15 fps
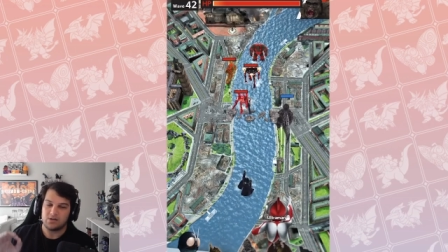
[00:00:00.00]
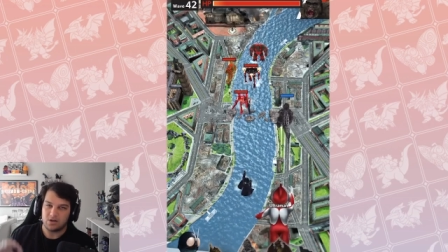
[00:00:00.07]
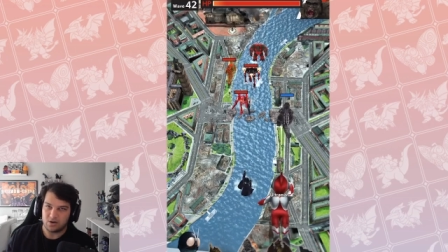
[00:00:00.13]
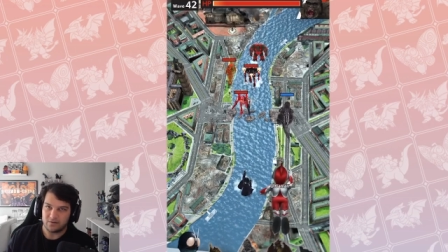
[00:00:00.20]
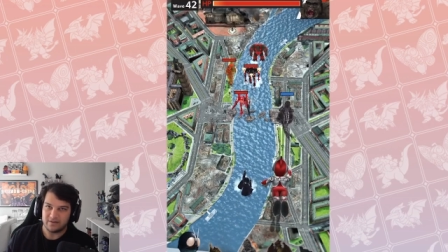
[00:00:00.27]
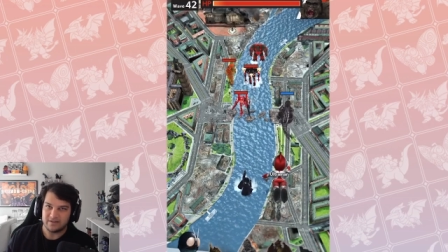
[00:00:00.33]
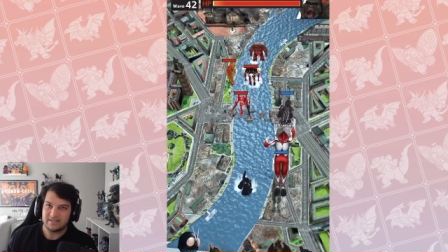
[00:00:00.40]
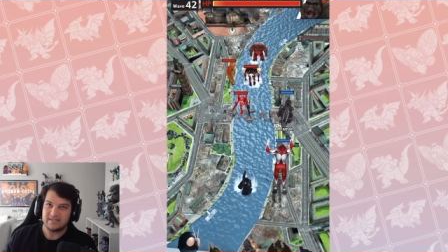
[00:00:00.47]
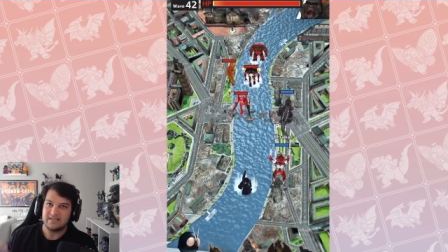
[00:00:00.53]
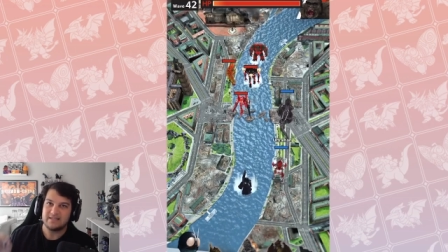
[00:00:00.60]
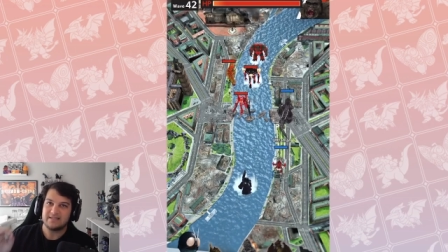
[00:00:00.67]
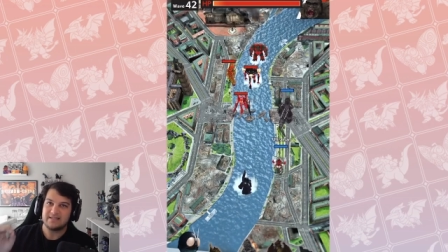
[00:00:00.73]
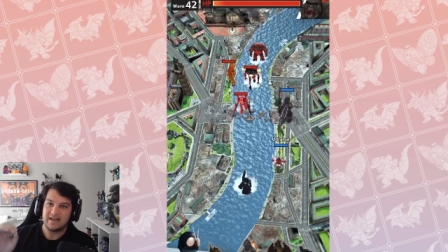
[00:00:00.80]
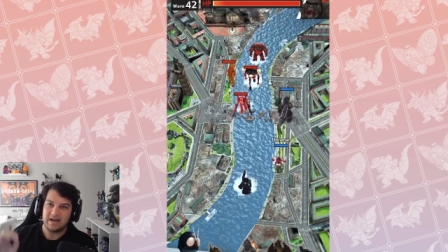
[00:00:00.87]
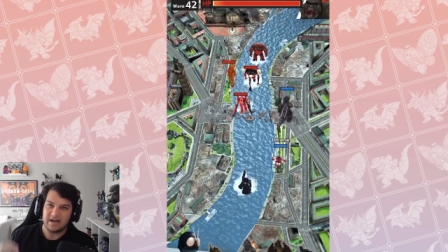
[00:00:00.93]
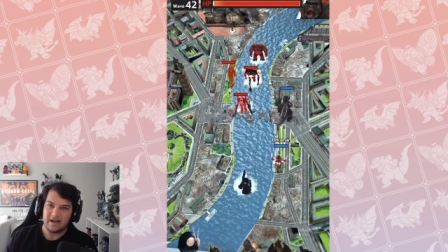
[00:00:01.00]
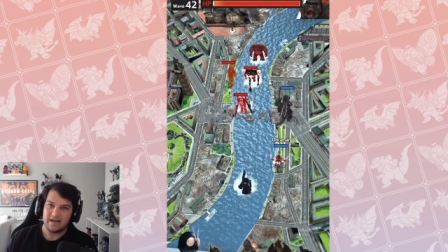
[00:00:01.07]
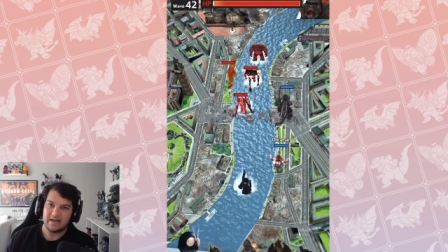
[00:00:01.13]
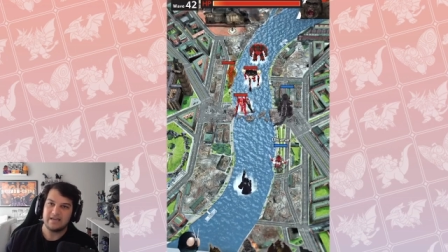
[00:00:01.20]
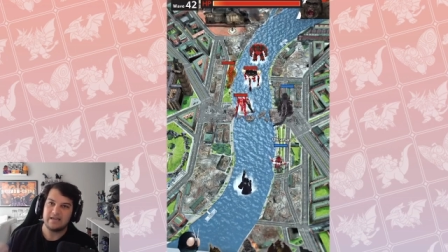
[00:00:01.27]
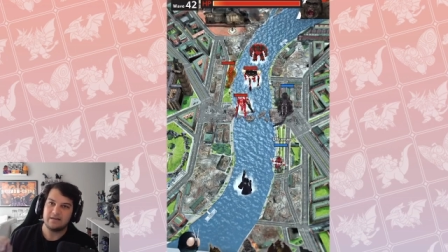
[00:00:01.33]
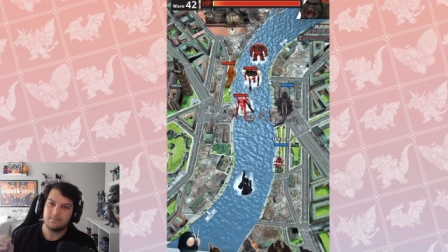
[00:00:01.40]
on currencies that
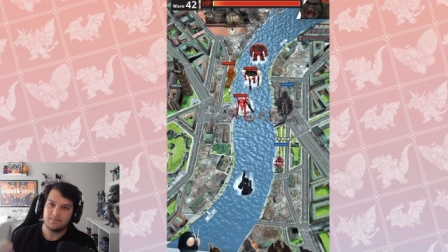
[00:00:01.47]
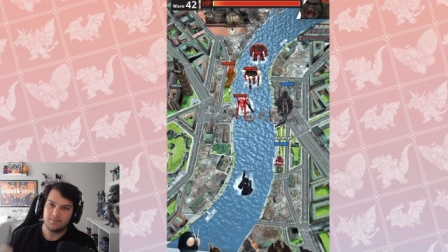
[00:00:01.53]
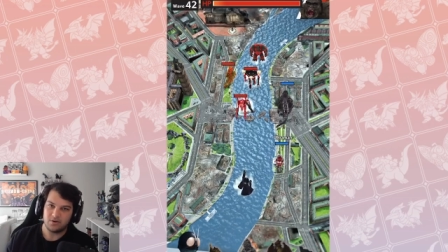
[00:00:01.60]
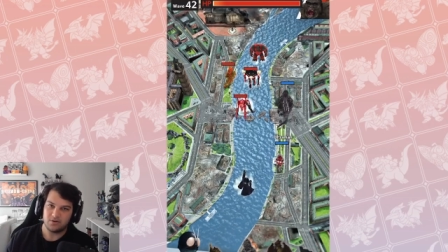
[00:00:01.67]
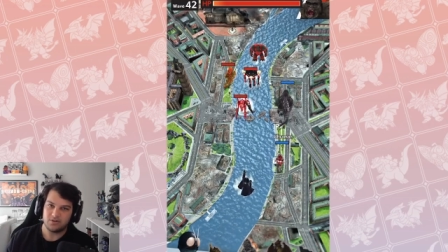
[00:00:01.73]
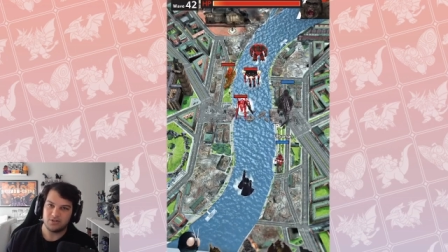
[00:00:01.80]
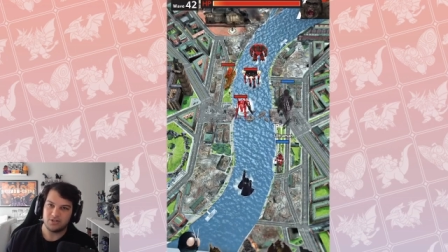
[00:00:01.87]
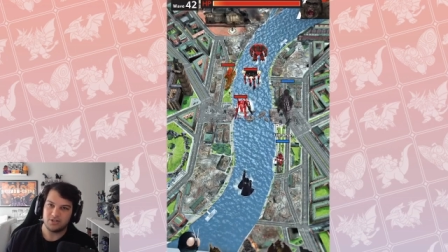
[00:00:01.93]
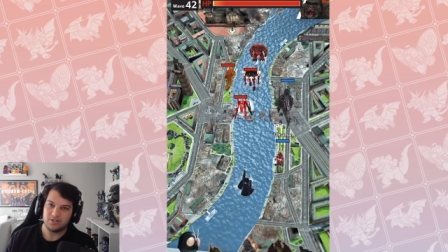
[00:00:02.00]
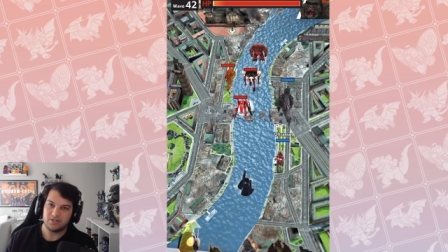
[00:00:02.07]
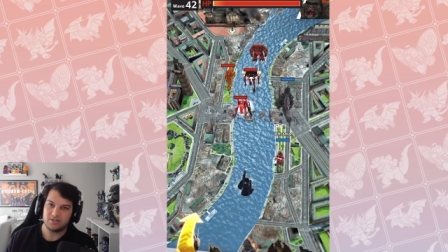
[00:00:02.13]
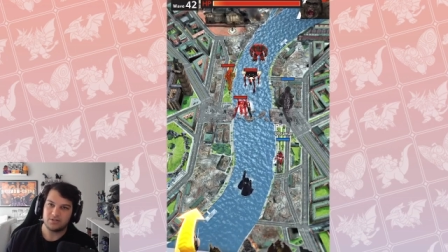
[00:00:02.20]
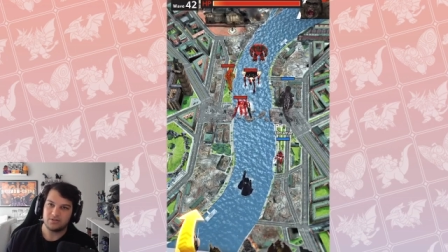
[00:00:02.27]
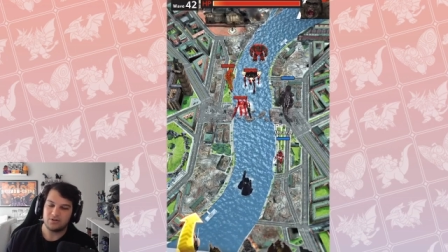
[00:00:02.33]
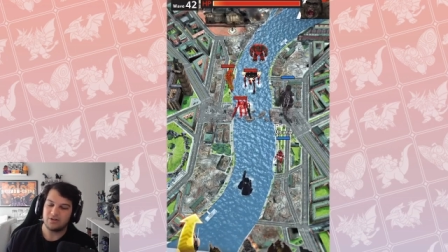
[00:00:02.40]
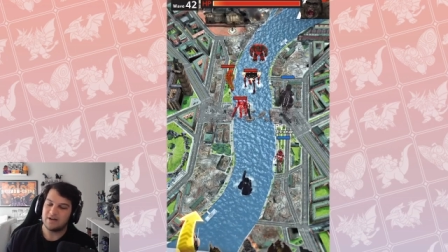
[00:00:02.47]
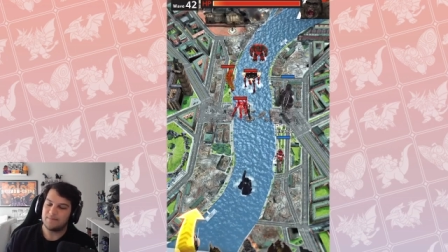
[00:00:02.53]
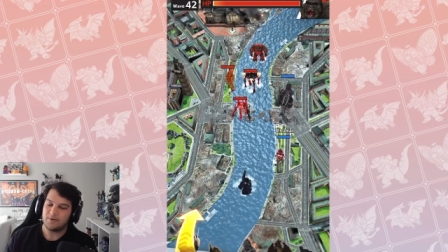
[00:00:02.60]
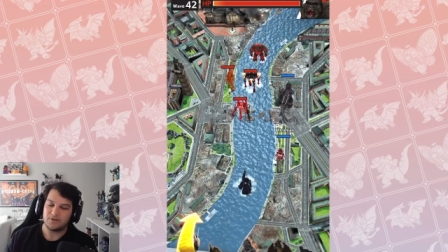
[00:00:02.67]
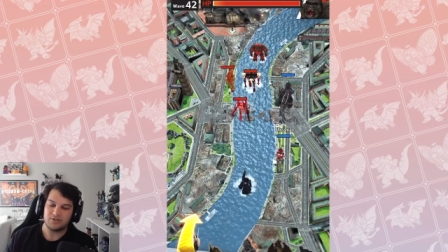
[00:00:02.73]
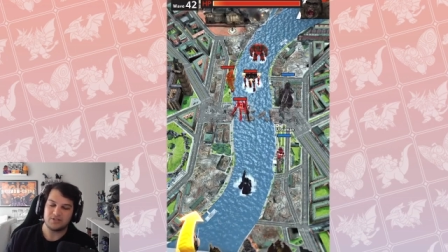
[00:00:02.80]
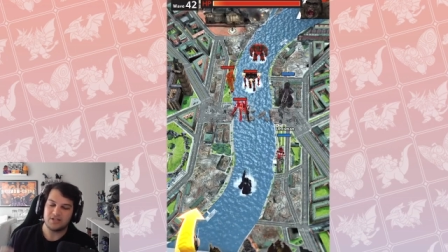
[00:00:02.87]
I can purchase, or
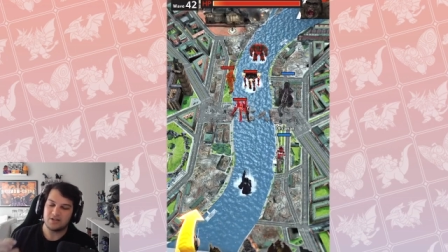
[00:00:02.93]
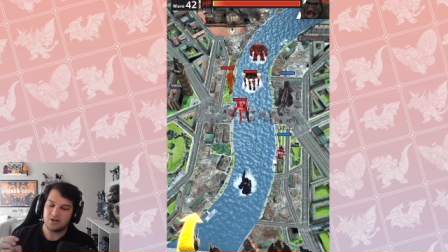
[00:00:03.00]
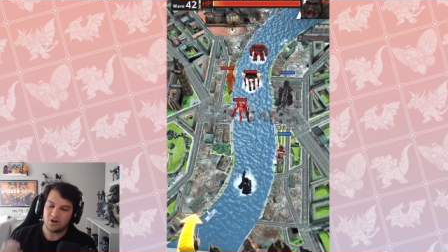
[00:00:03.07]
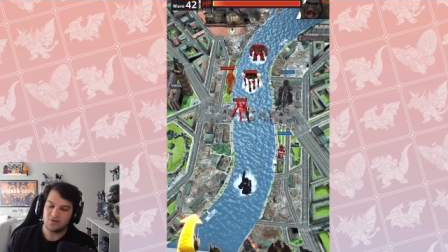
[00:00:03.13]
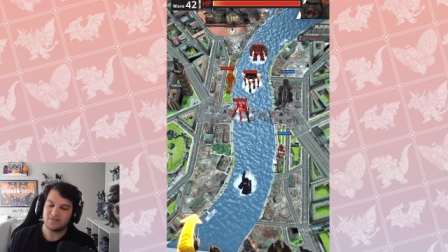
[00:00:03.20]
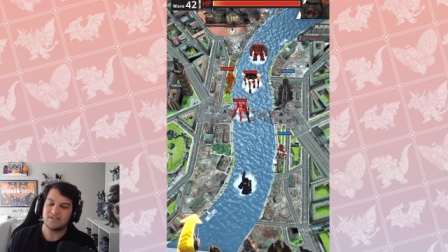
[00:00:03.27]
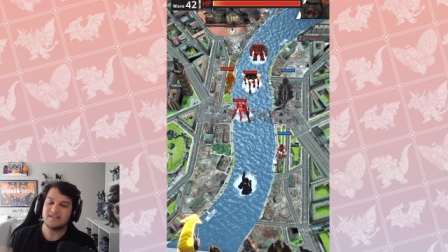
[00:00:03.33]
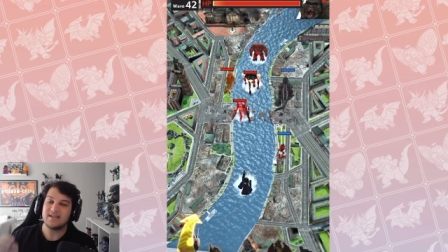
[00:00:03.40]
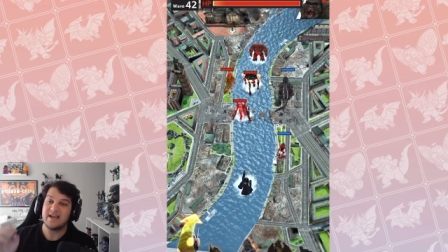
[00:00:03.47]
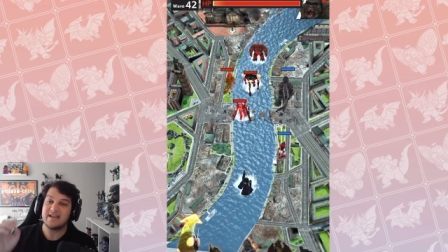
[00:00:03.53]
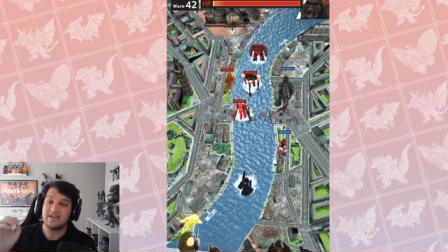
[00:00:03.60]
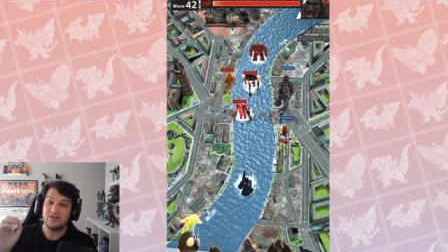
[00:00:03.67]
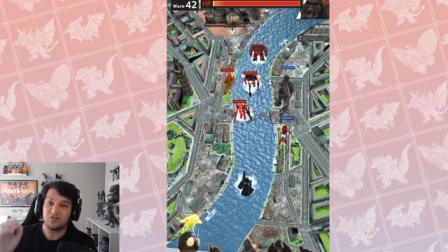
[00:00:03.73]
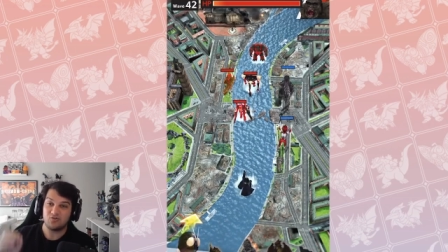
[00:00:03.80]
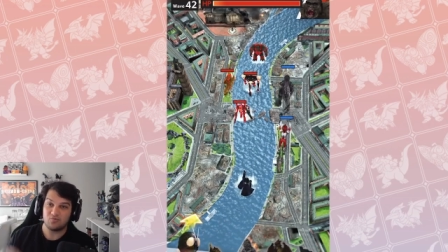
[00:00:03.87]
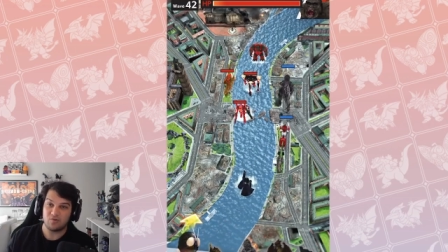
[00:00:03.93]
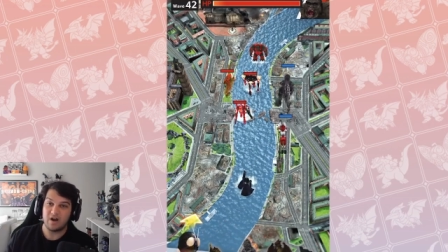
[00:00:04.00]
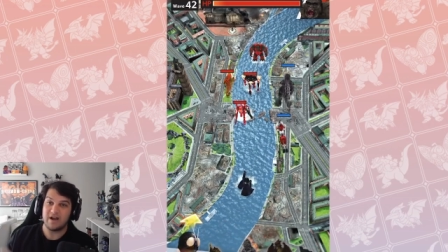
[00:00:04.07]
not purchase, the currencies I can